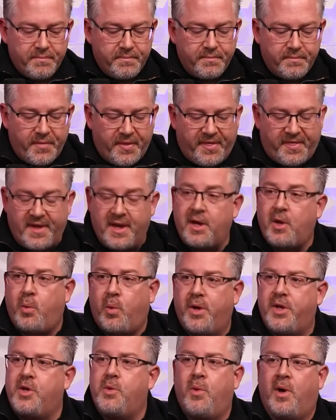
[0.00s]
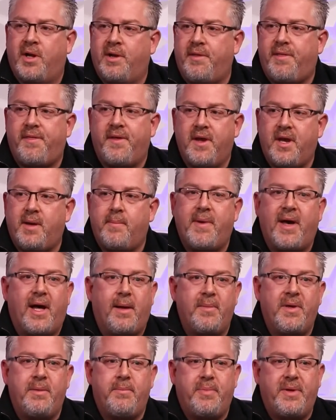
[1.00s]
think what you want to think
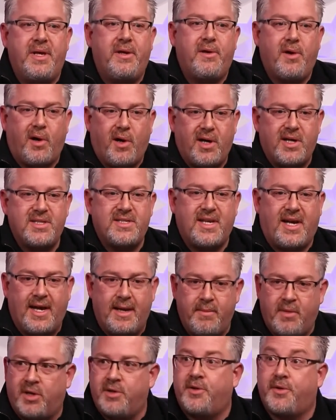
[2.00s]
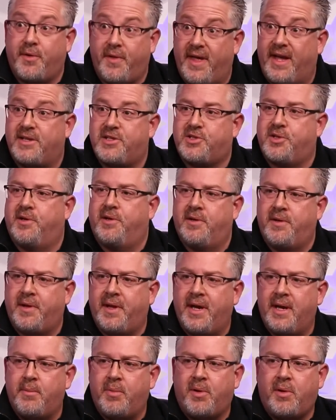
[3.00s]
about me because I'm under that certain
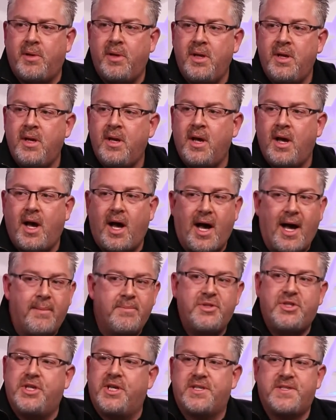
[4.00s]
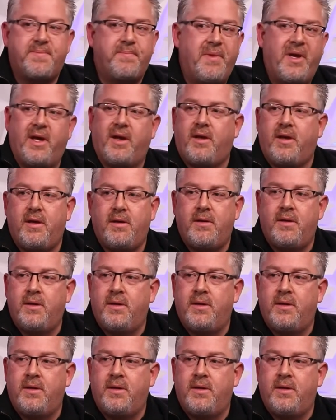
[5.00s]
label. I'm just Mick.